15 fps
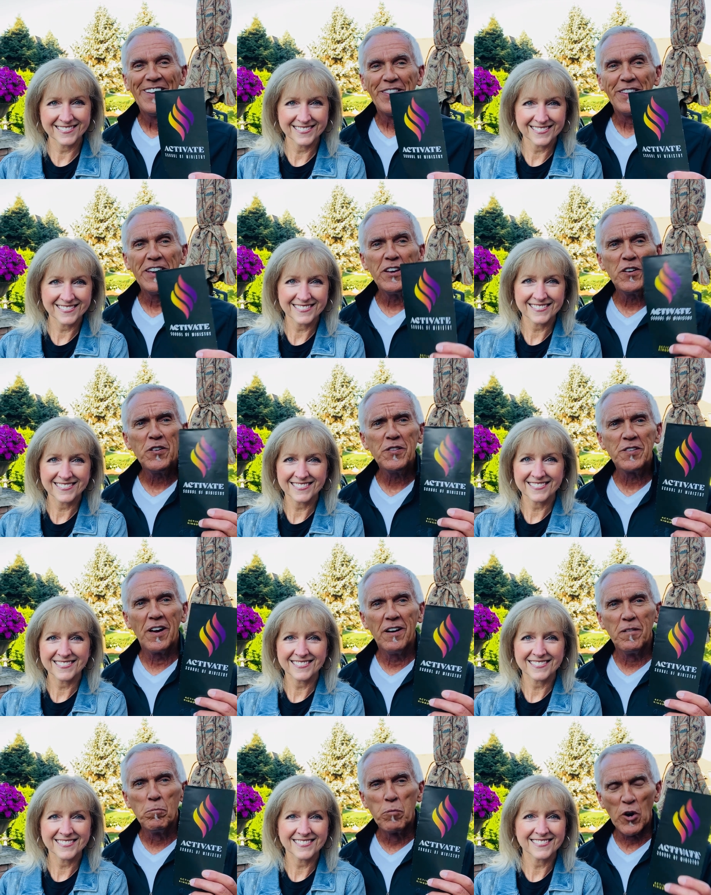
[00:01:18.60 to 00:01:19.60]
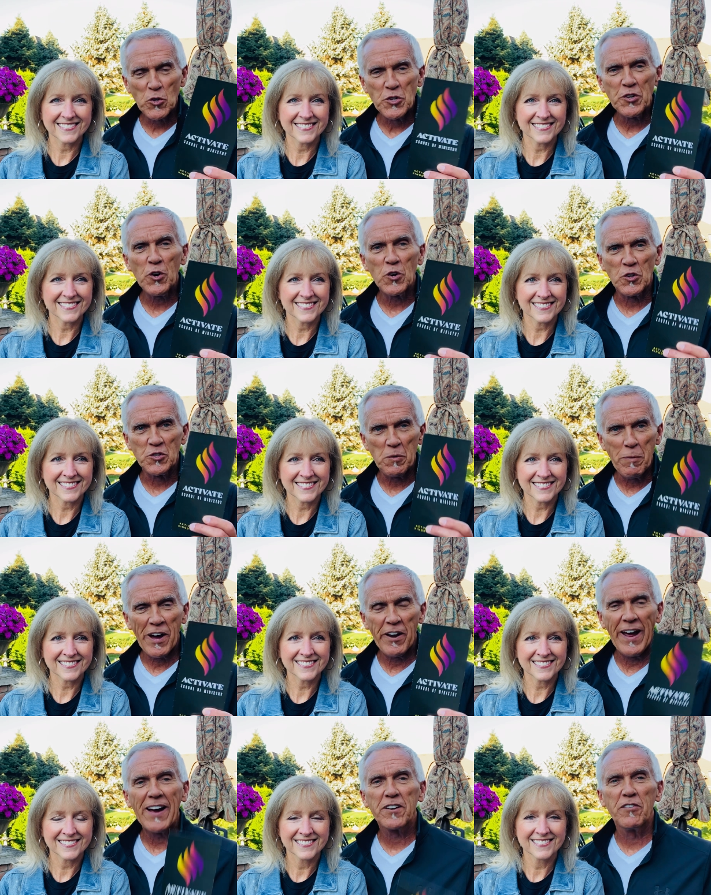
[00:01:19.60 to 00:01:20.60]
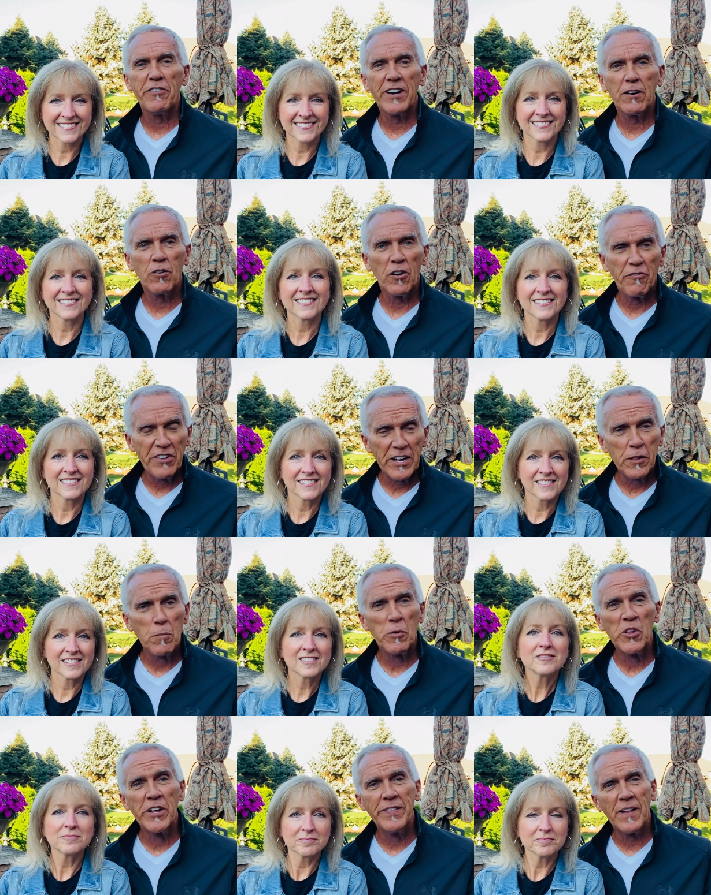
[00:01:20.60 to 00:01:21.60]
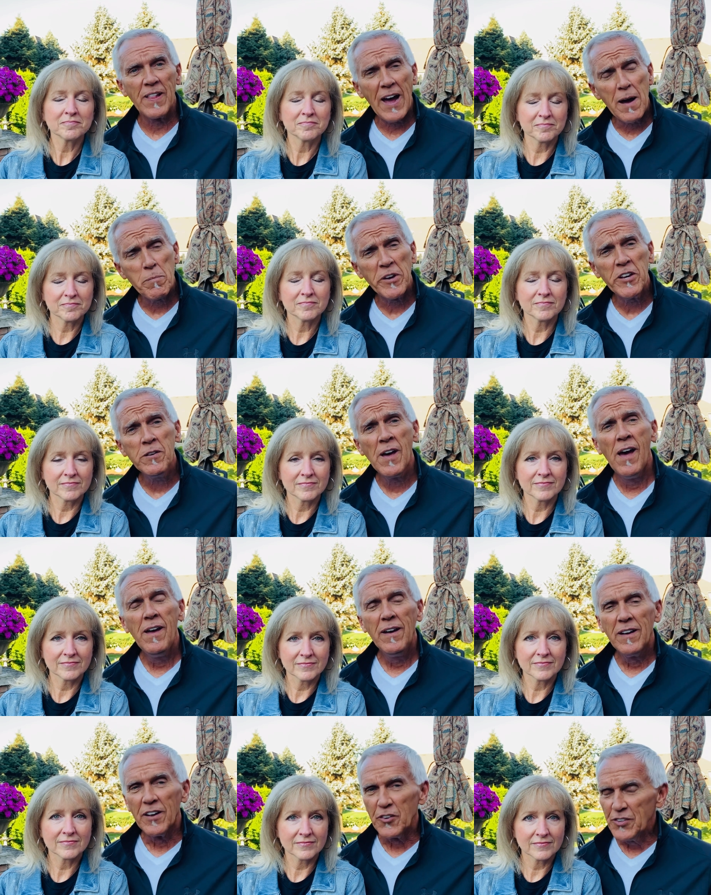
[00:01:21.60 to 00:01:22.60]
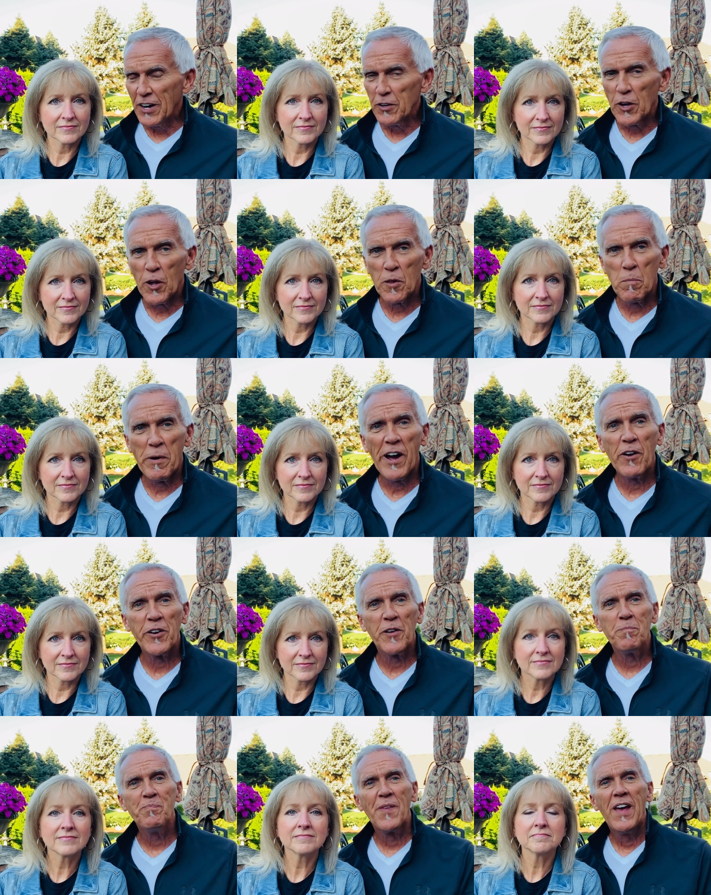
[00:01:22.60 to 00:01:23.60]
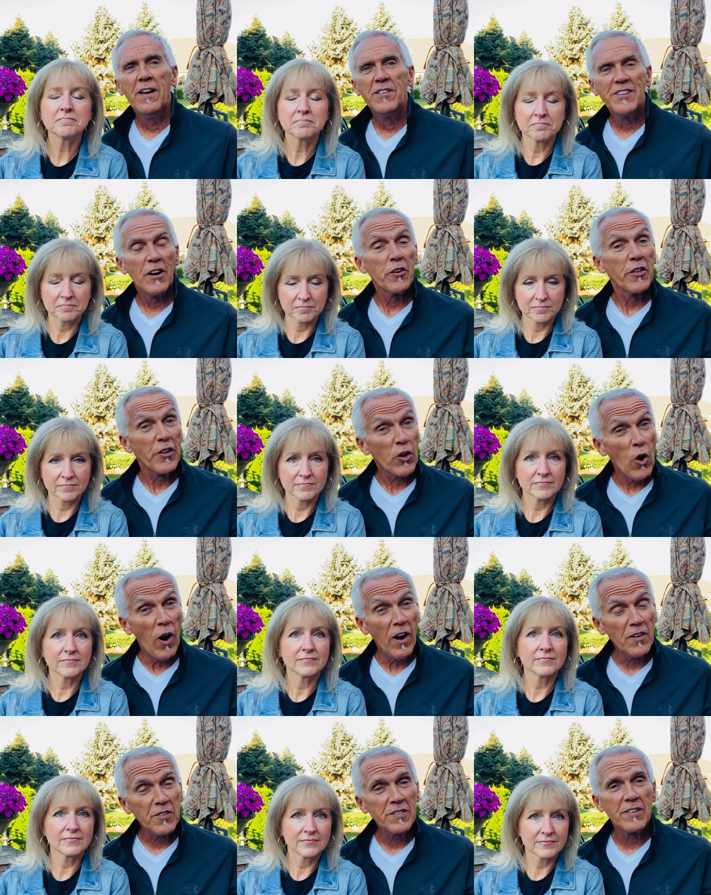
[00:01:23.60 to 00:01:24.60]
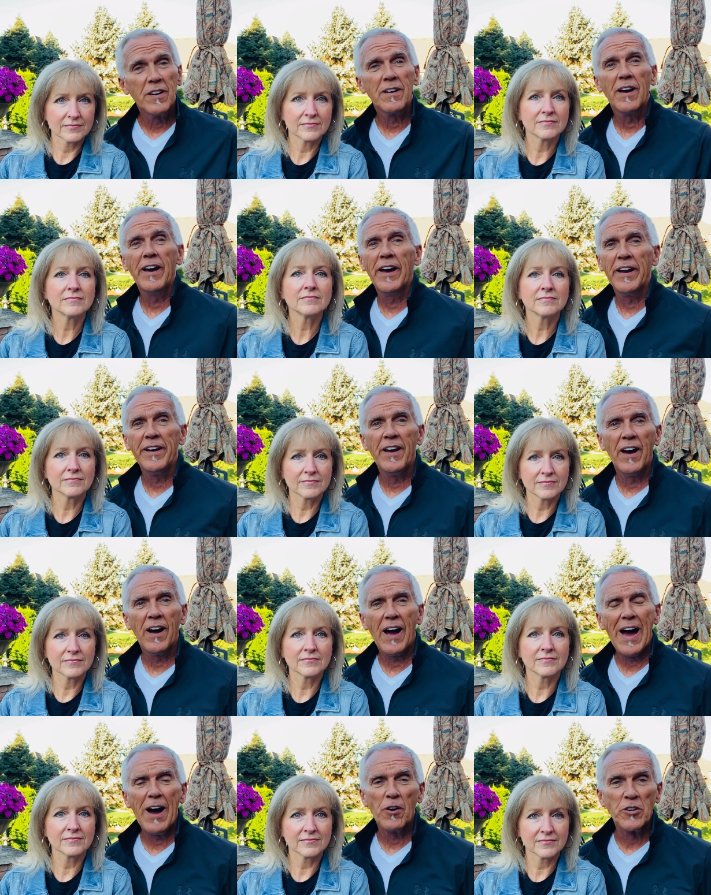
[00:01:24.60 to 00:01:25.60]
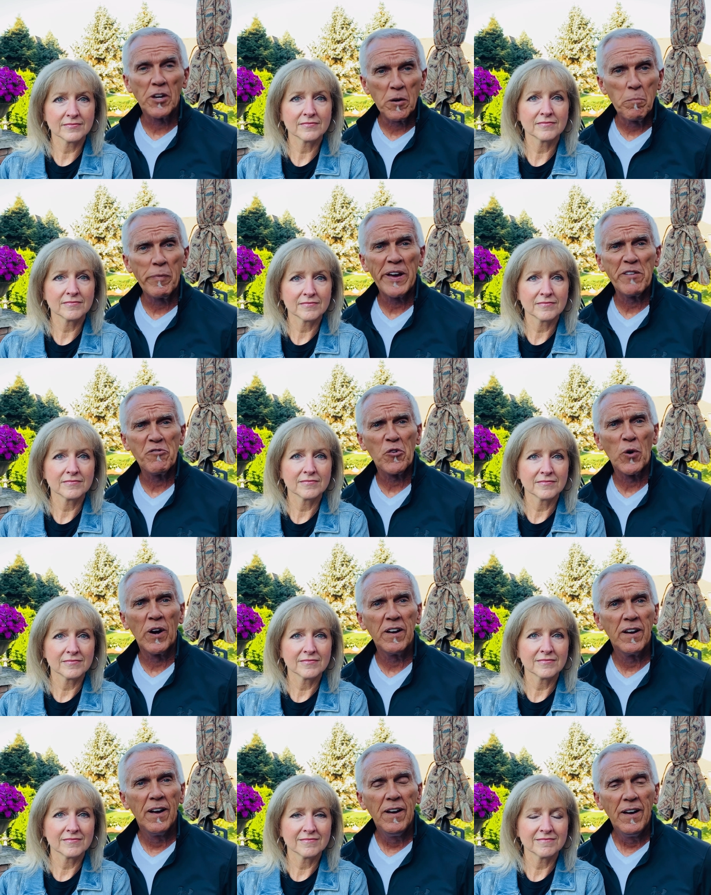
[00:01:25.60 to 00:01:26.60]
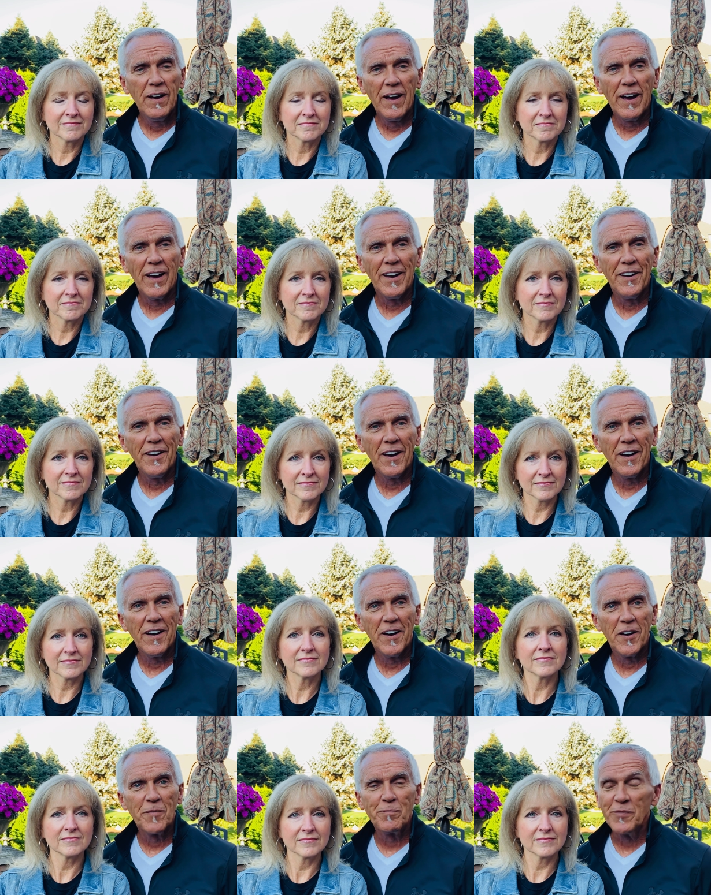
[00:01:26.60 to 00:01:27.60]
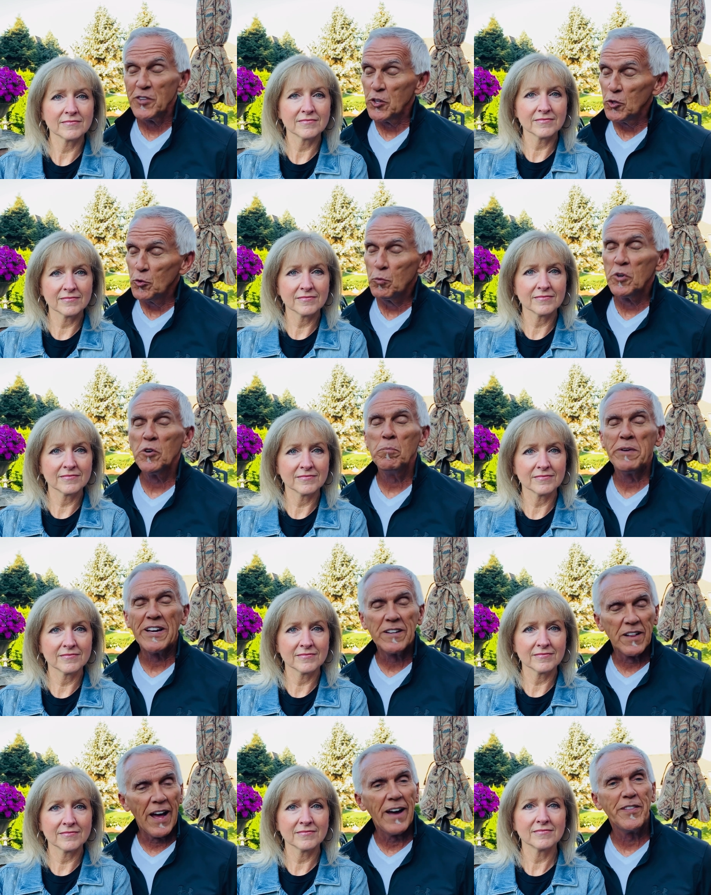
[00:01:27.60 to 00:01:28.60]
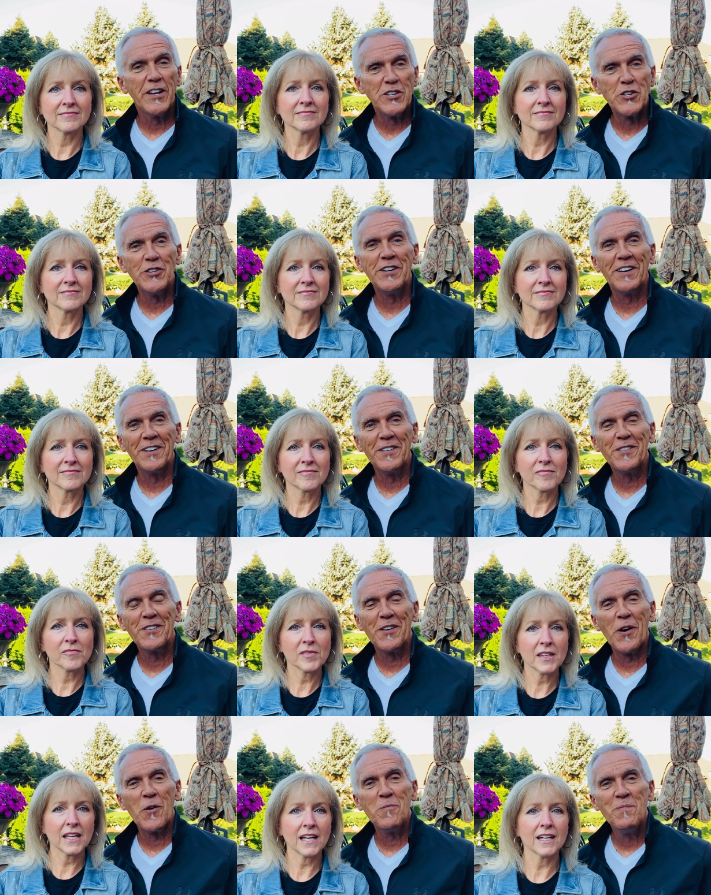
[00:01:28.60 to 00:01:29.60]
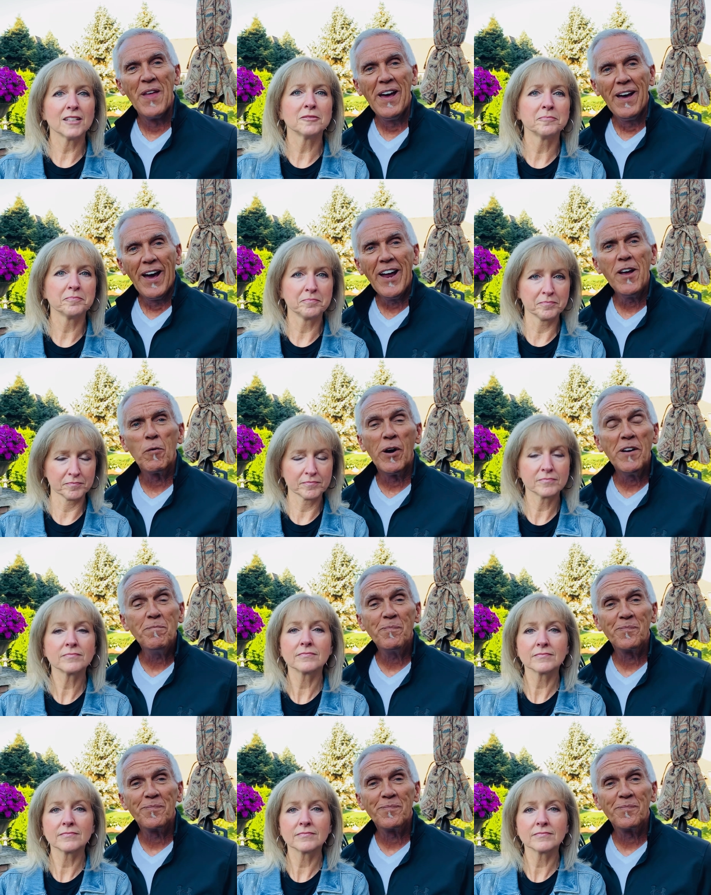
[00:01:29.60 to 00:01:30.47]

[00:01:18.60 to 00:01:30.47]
Speaker 1: these brochures about Activate are available in the lobby, tell you all about it, tell you the cost and uh, how you can pay for it and uh, you will be glad that you did. So, anyway,